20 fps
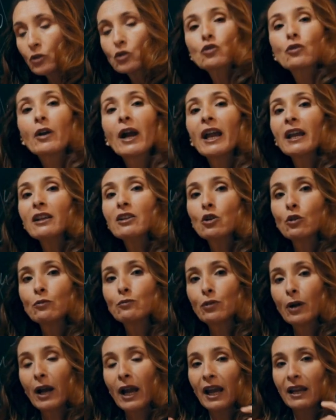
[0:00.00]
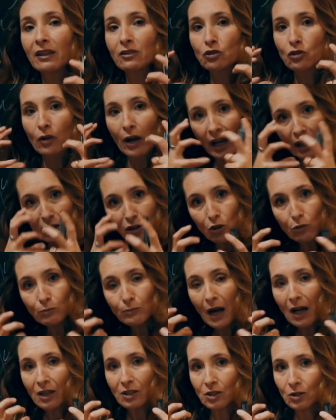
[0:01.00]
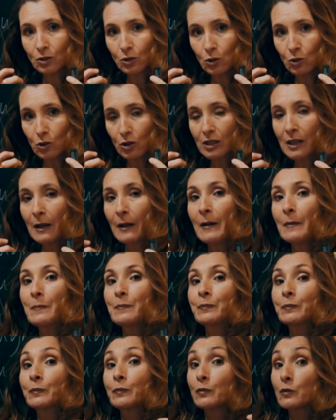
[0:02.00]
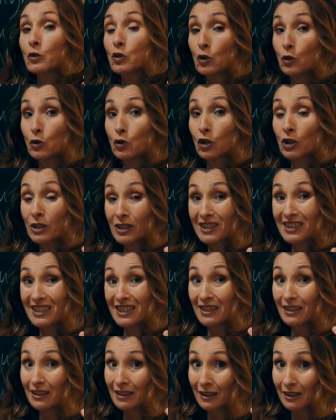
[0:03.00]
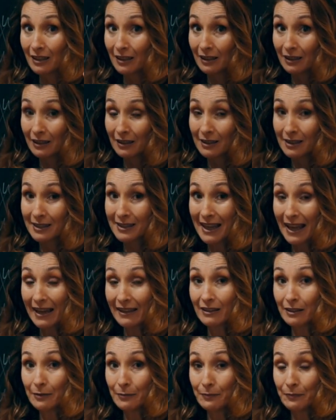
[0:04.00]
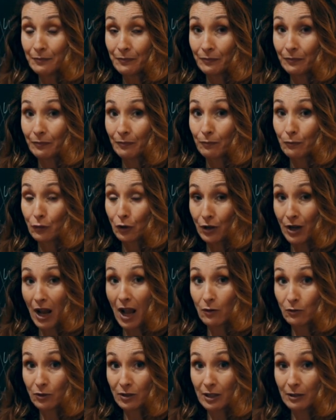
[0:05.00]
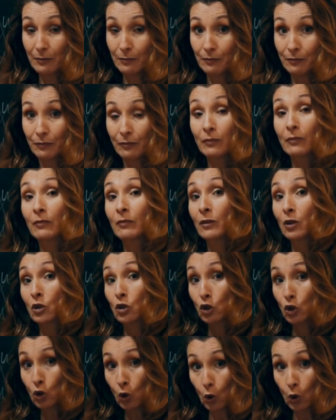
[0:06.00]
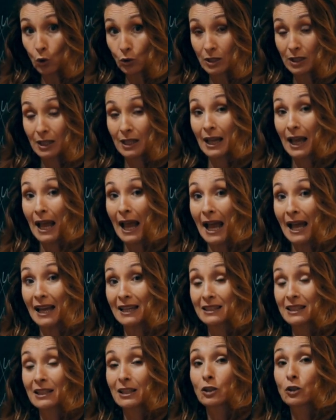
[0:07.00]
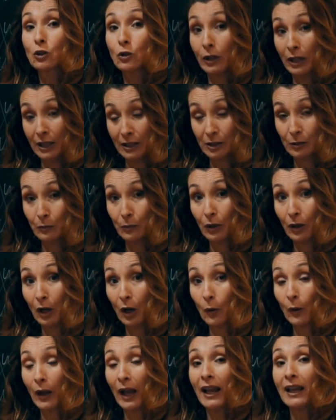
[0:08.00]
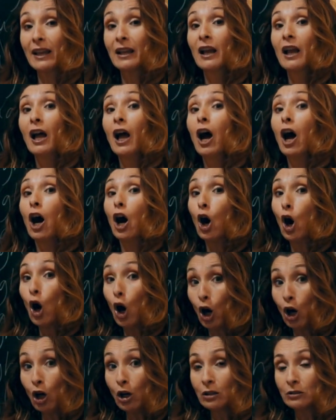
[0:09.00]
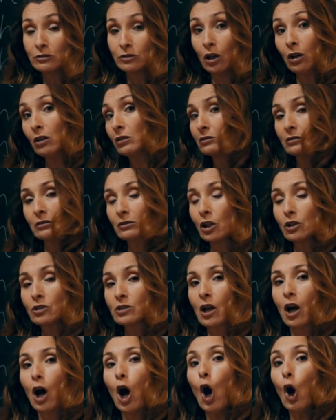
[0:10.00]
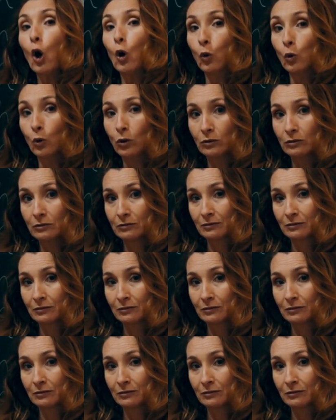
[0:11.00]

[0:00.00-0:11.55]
train your brain, train your muscles to just say them, pronounce them short and crisp, okay? O, not O.